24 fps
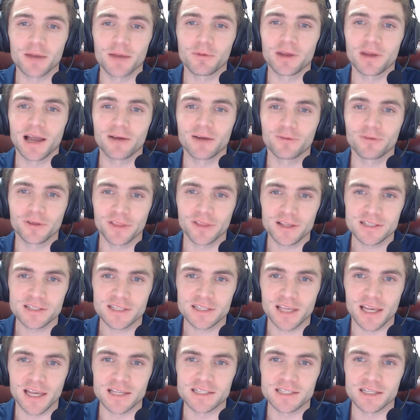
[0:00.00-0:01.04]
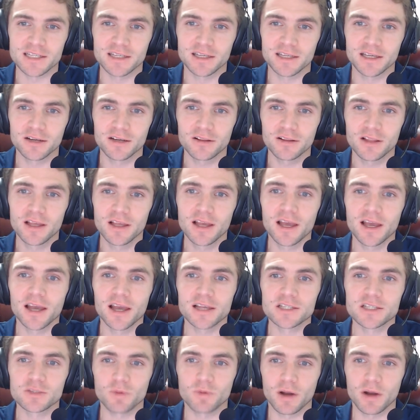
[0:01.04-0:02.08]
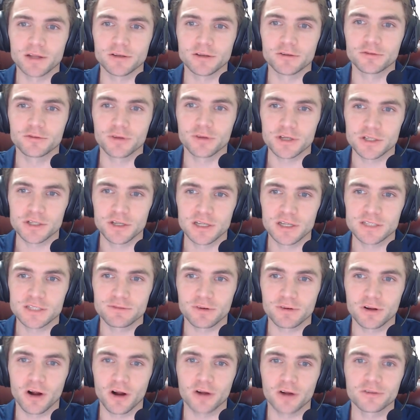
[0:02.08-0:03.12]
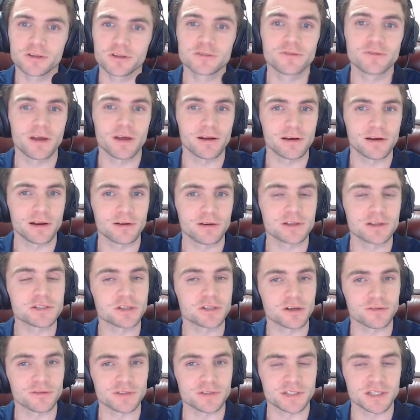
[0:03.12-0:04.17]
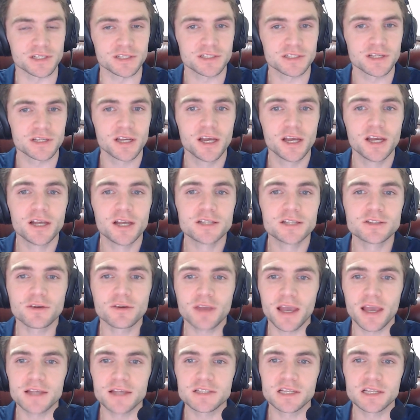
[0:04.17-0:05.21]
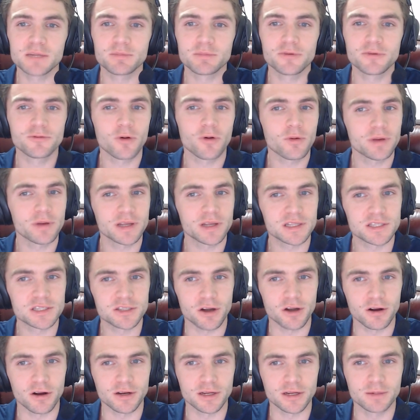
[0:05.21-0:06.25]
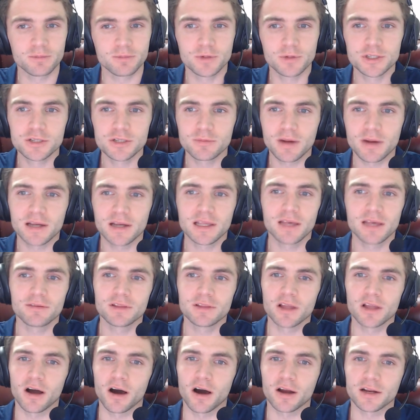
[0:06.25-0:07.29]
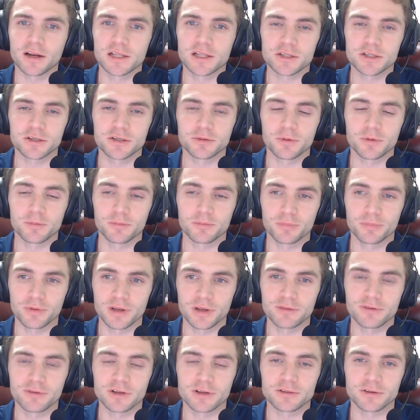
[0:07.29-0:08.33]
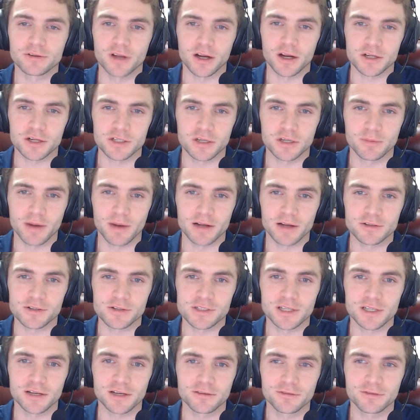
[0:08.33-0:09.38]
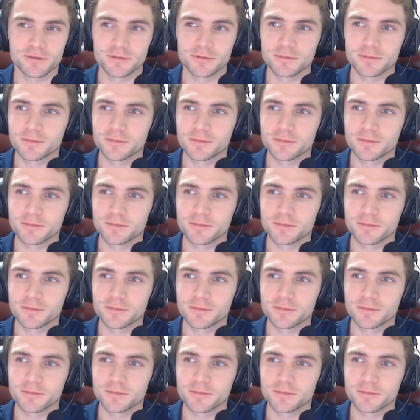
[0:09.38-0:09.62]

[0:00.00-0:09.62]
we have with us Casey Neill, a swine nutritionist for Carthage Veterinary Services. So, Casey, before we get started, would you mind giving the audience a brief introduction about yourself?